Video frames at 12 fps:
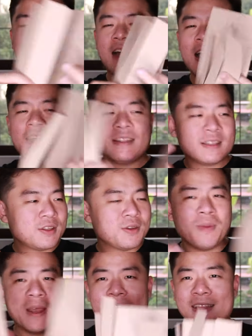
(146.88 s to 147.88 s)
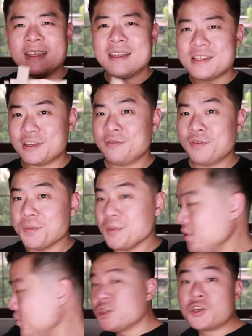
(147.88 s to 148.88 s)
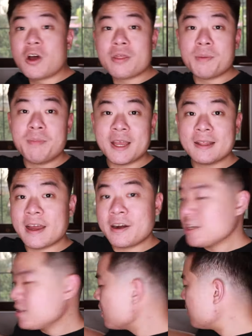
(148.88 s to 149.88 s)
guides to make it easier for me to draw the big letters